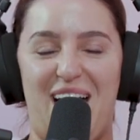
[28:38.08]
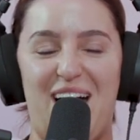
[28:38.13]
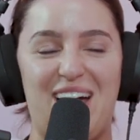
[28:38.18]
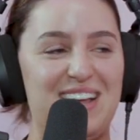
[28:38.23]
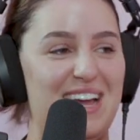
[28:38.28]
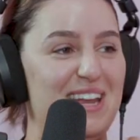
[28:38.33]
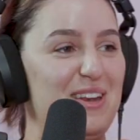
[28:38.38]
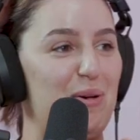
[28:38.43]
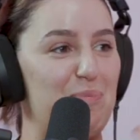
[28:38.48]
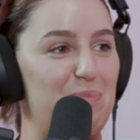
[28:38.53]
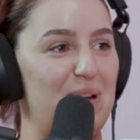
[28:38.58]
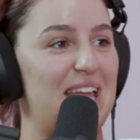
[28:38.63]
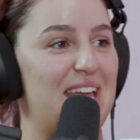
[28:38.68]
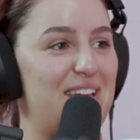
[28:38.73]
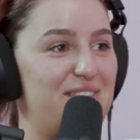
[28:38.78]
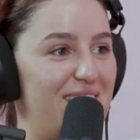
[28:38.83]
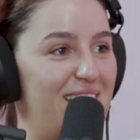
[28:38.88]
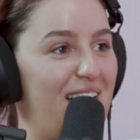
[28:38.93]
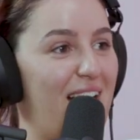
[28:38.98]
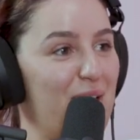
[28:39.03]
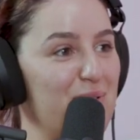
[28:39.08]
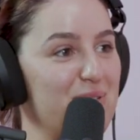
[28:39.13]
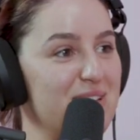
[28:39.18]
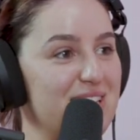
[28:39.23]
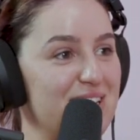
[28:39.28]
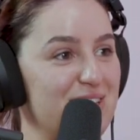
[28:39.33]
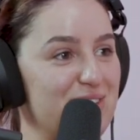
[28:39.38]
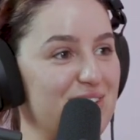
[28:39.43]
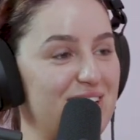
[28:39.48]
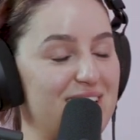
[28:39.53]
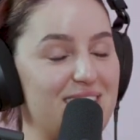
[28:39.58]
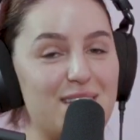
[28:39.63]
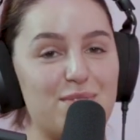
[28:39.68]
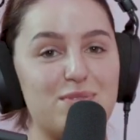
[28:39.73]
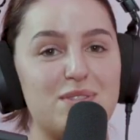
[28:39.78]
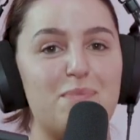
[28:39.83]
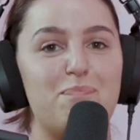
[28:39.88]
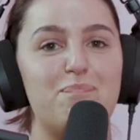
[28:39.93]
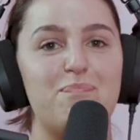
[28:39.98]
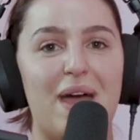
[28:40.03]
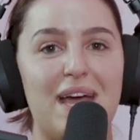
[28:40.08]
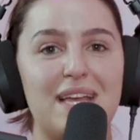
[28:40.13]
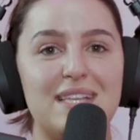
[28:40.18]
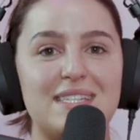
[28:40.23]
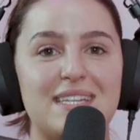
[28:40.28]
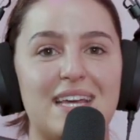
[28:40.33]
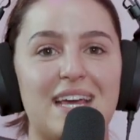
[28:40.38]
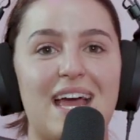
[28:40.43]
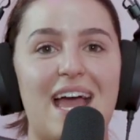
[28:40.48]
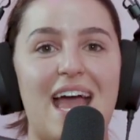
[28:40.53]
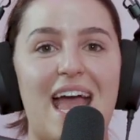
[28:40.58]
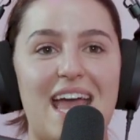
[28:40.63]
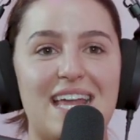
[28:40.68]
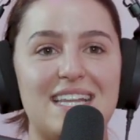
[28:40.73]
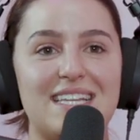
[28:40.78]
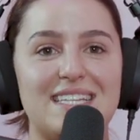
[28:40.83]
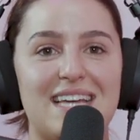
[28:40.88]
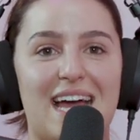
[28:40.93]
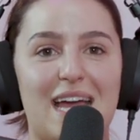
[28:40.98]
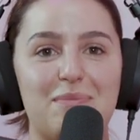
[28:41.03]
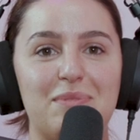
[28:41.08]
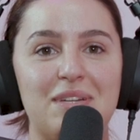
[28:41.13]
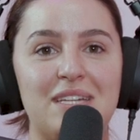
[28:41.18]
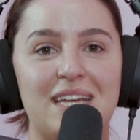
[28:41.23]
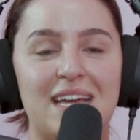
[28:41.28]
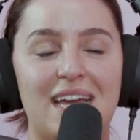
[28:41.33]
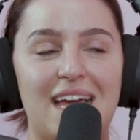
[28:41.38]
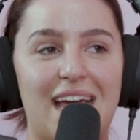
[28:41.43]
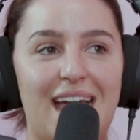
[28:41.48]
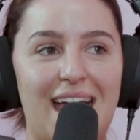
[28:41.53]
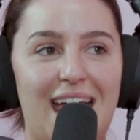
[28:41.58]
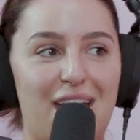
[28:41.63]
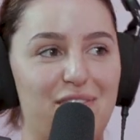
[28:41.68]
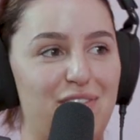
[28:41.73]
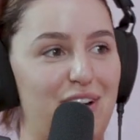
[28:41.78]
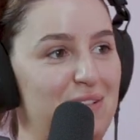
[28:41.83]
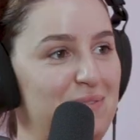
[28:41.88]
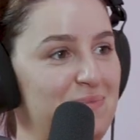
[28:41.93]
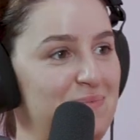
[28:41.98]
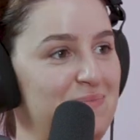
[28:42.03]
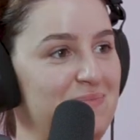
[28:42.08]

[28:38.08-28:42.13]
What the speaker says: I cannot believe it. I was literally, it was the best entertainment ever.